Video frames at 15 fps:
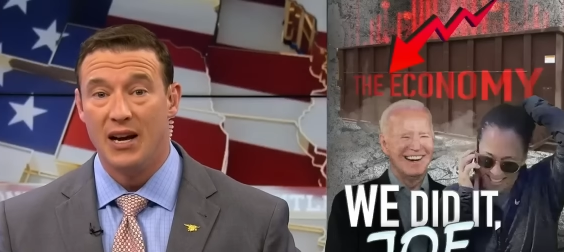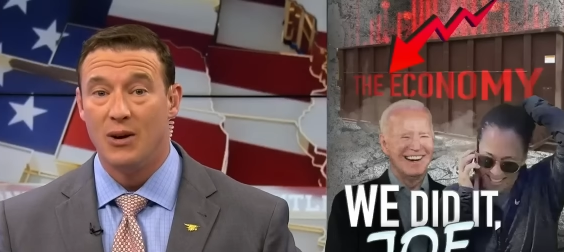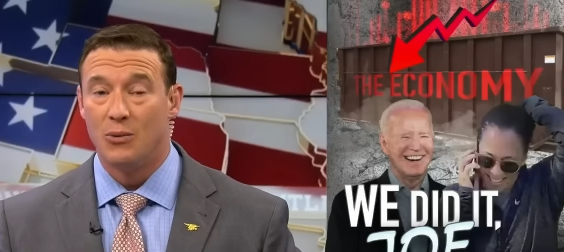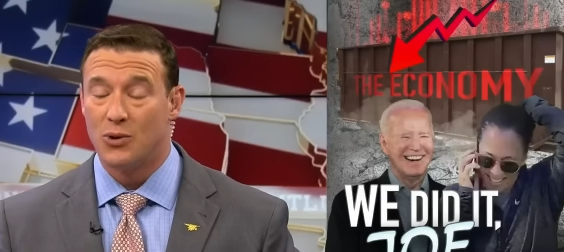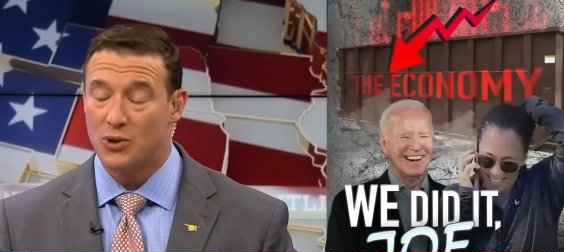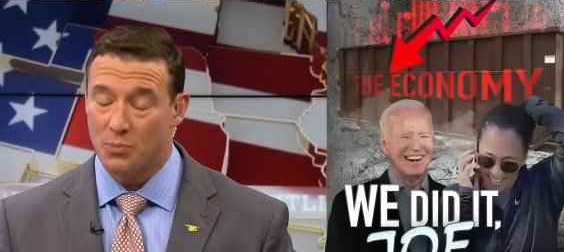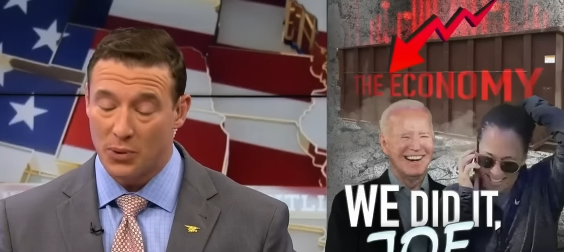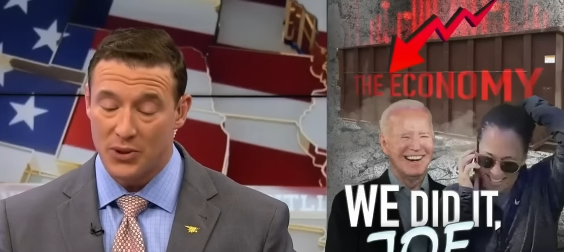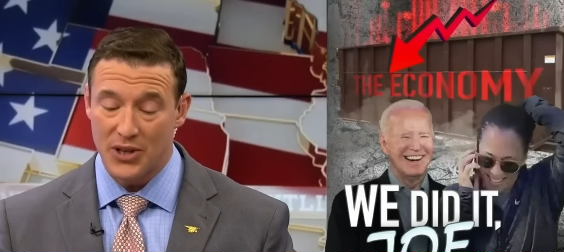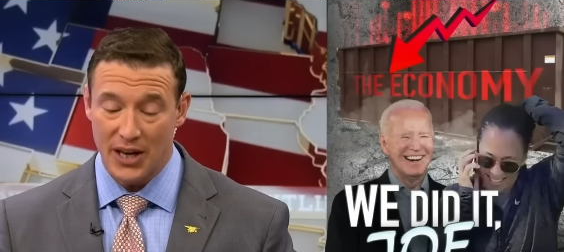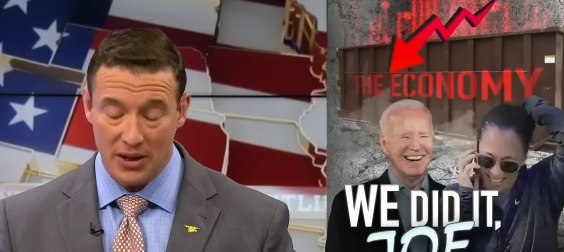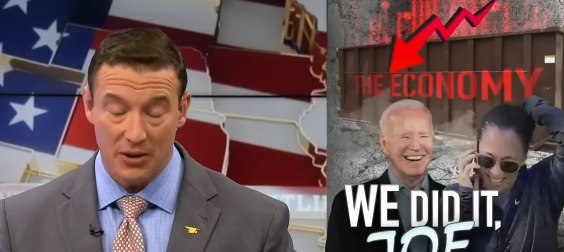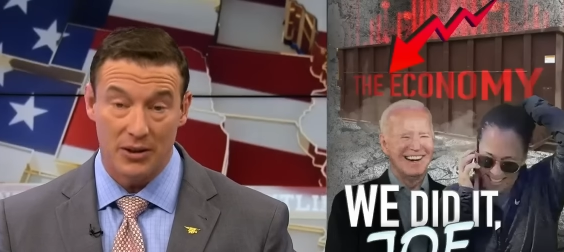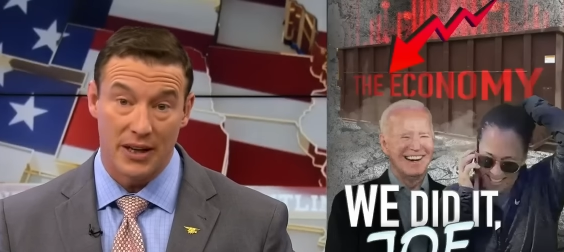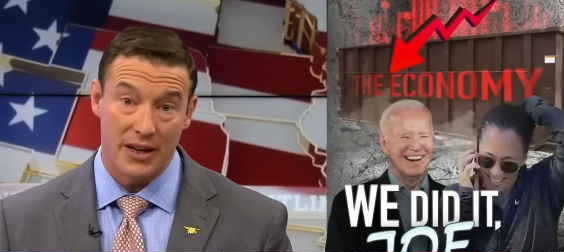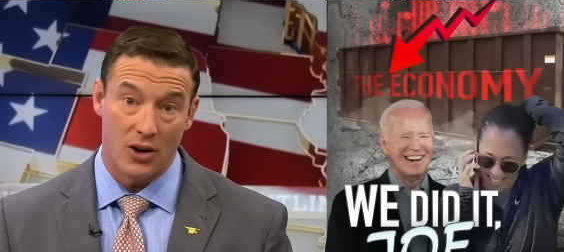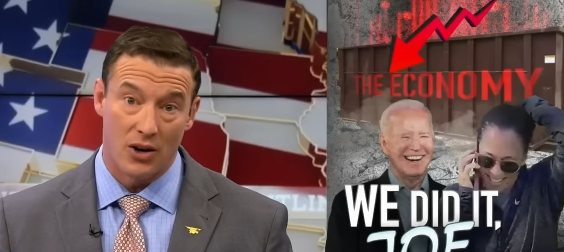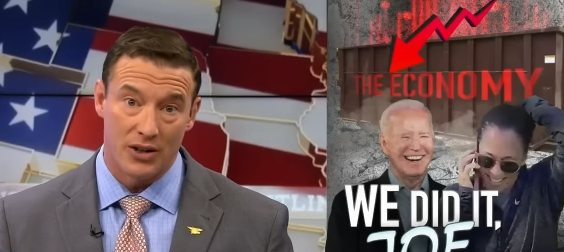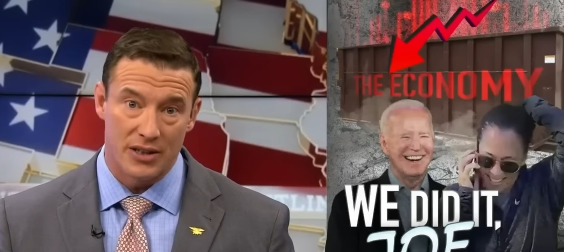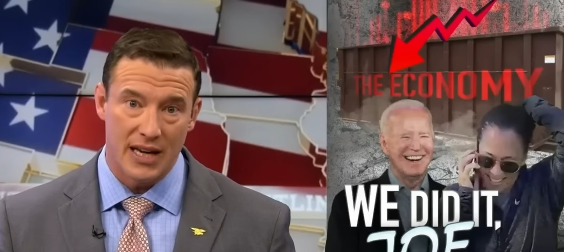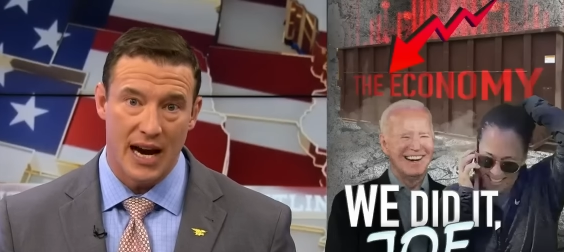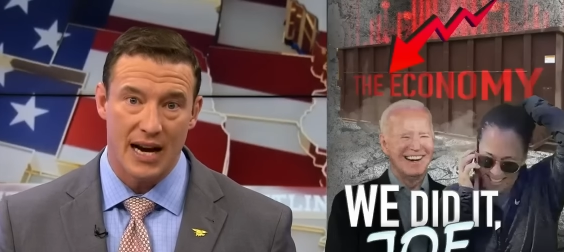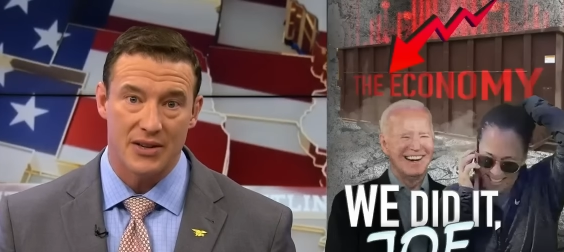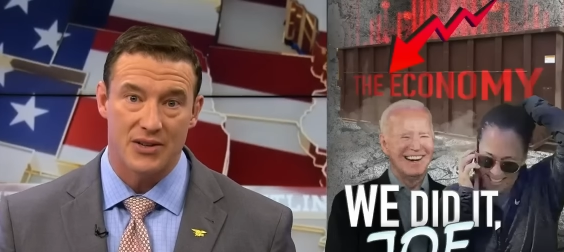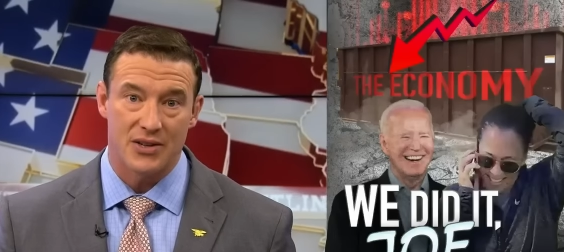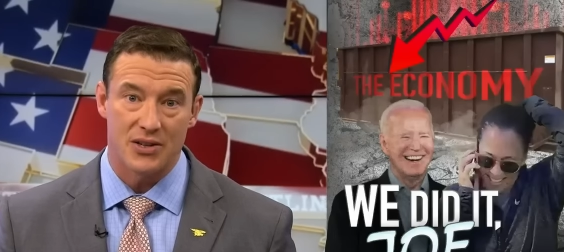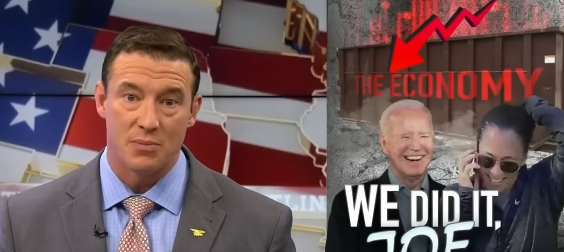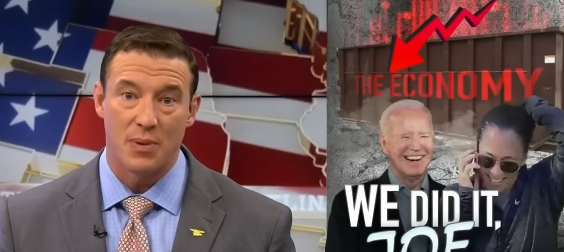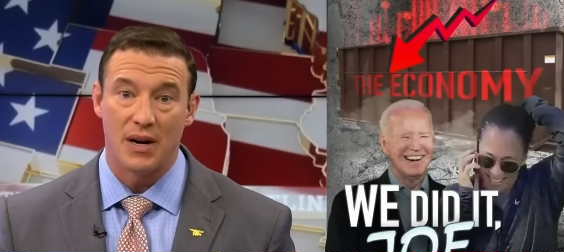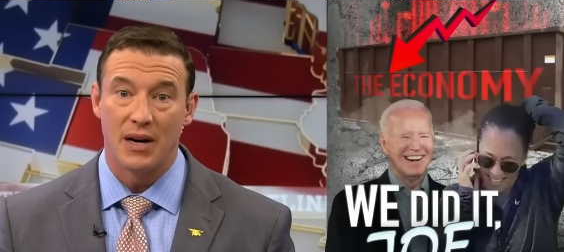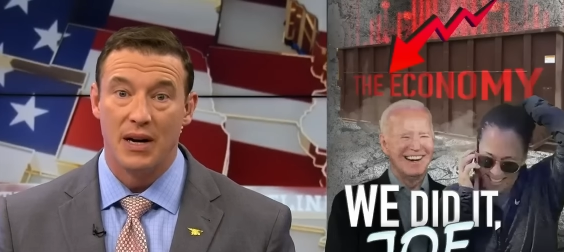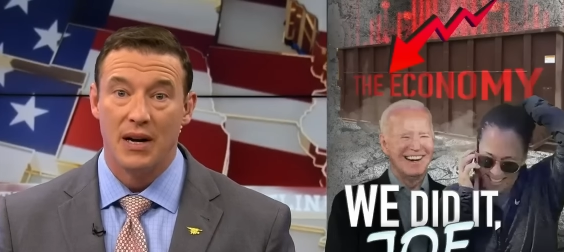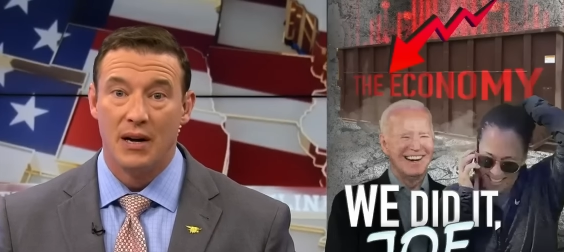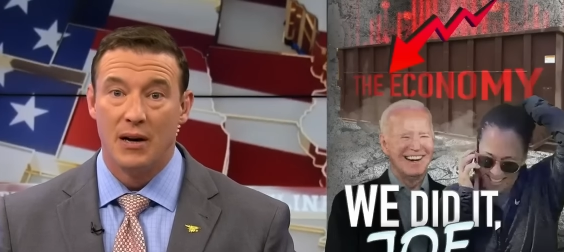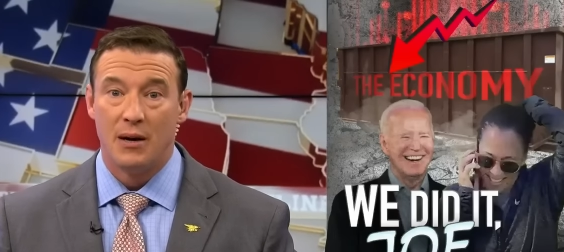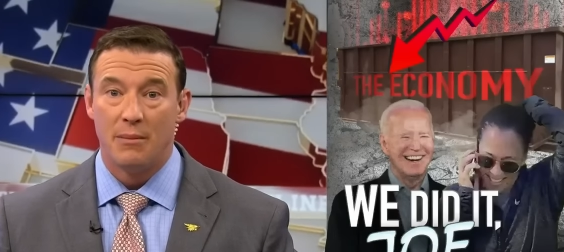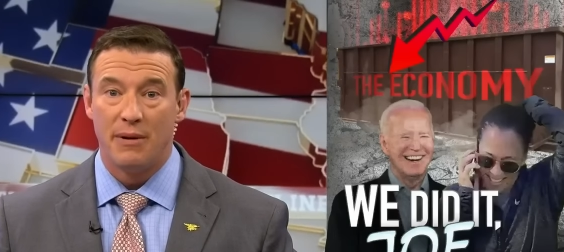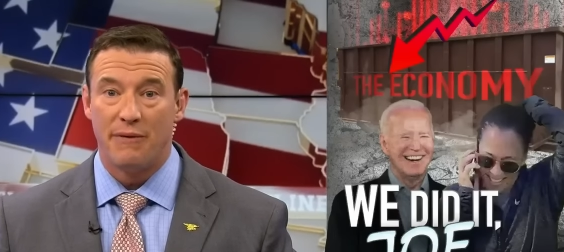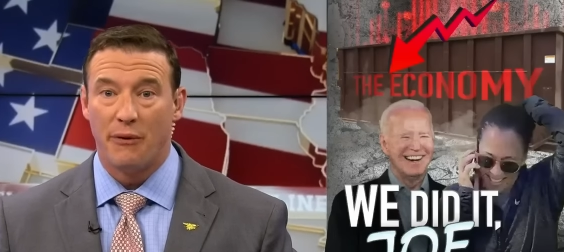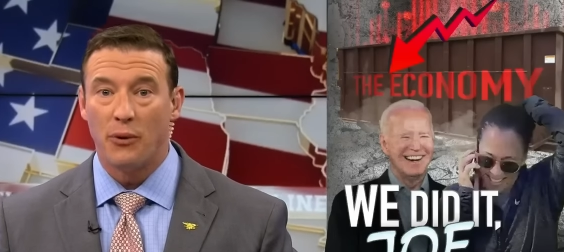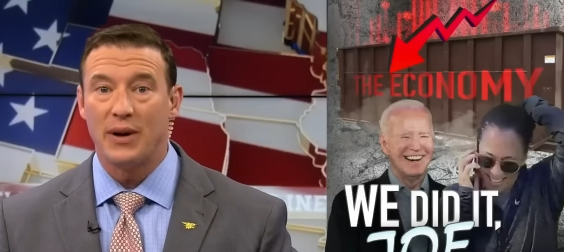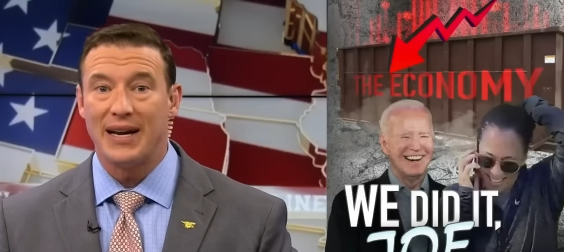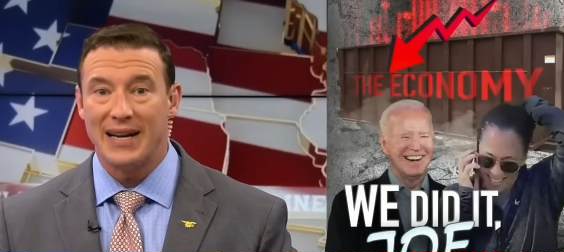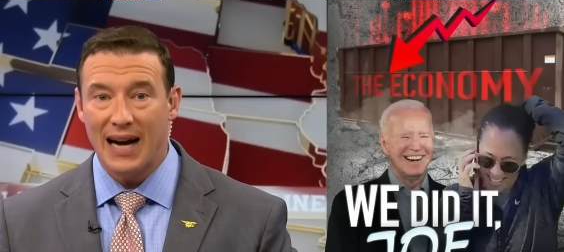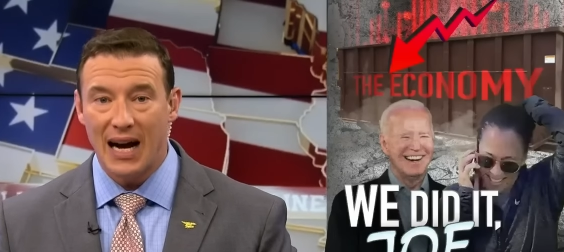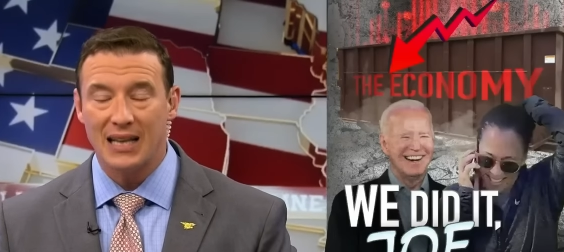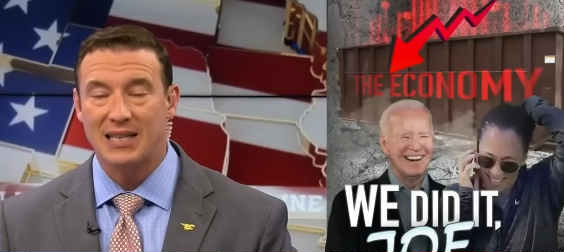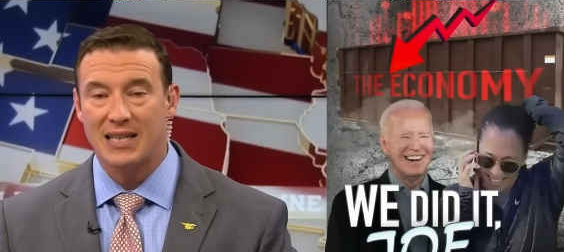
Speaker 1: was particularly on taxes. But before he got to